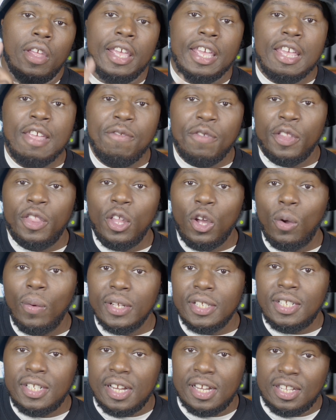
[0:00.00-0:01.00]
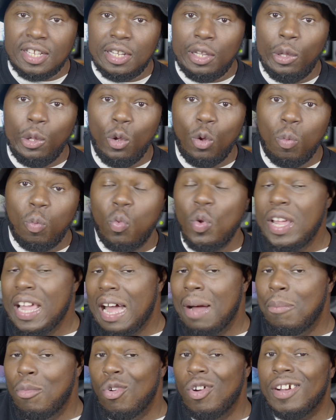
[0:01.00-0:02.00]
even though it's just a loop, we
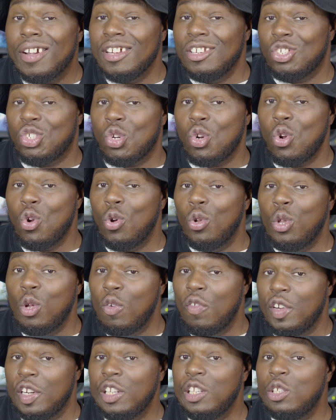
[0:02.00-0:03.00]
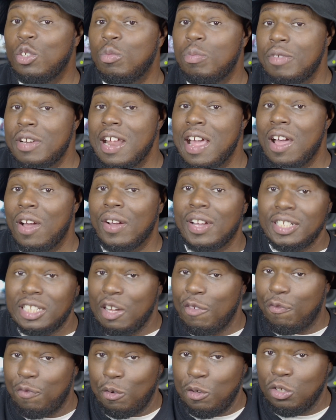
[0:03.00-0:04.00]
got more control over the loop now. Because
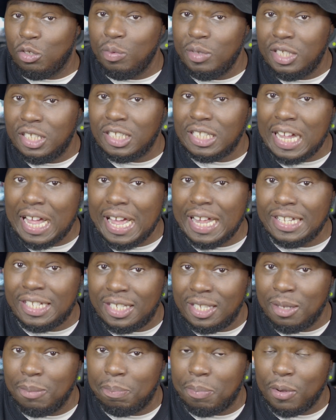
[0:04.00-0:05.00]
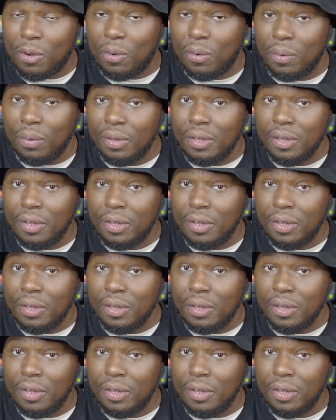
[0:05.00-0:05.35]
at first we just had tempo.